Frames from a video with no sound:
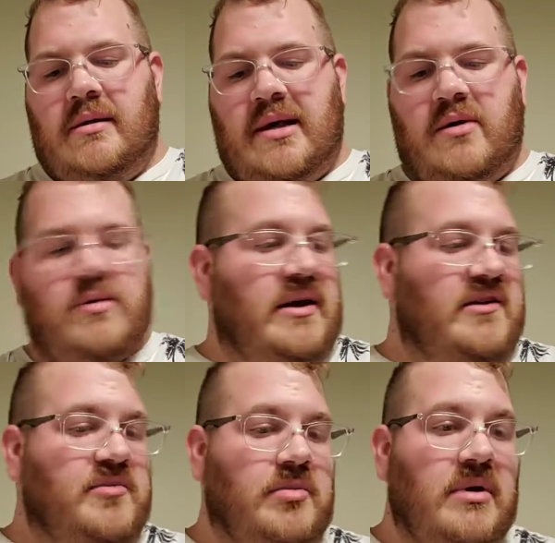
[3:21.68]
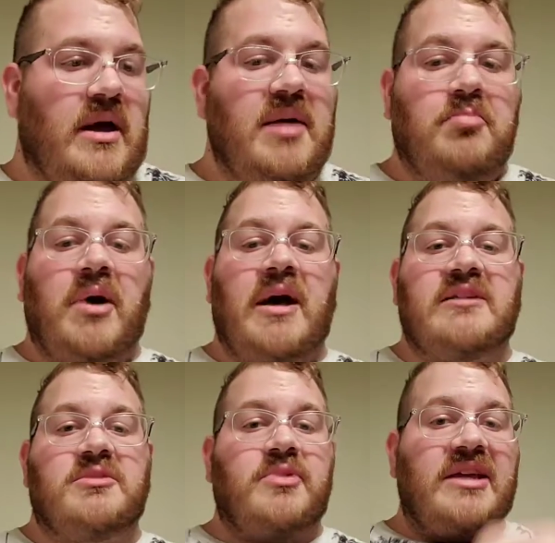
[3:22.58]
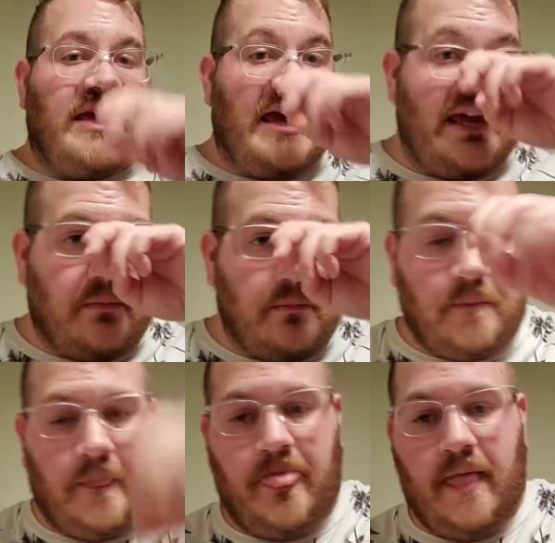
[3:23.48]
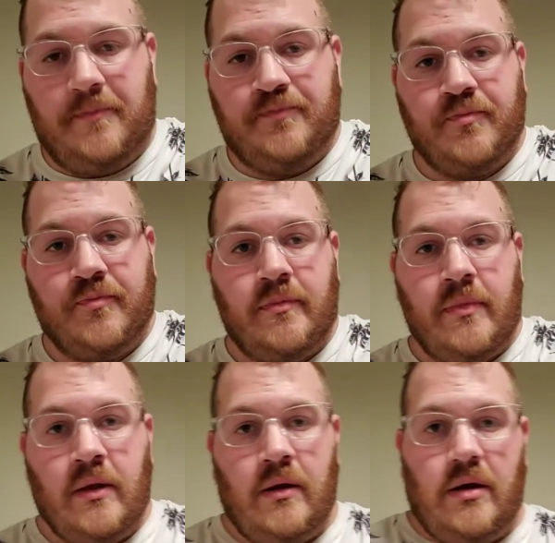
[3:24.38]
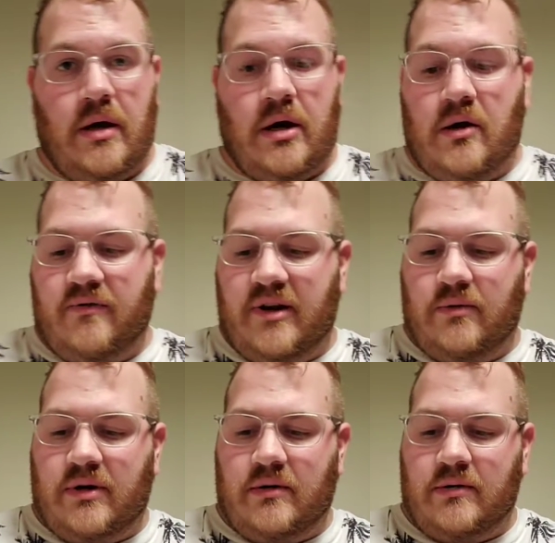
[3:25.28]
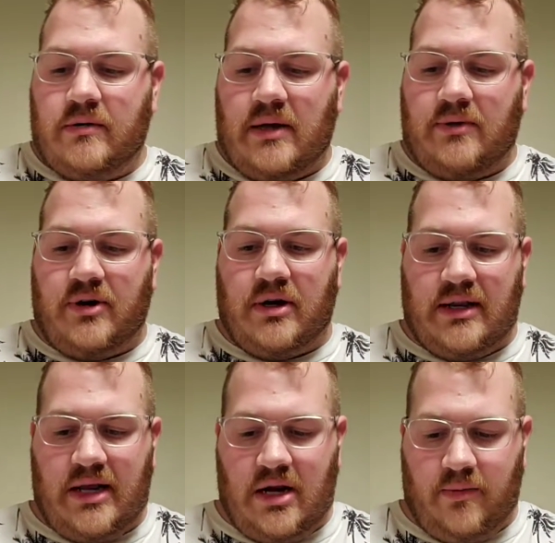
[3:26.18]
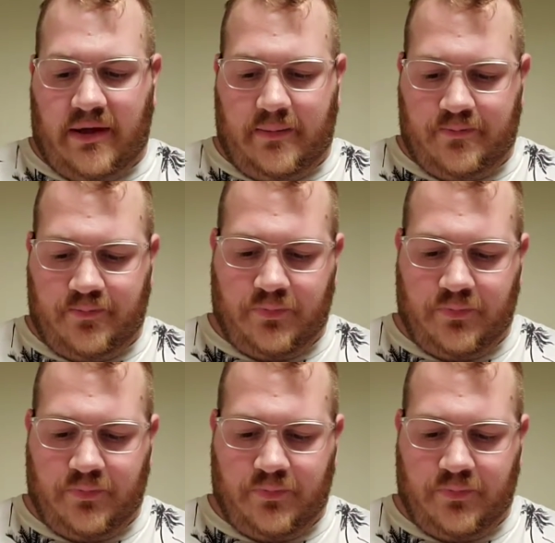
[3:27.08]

loud as I possibly can. I don't know if anyone out there can hear me.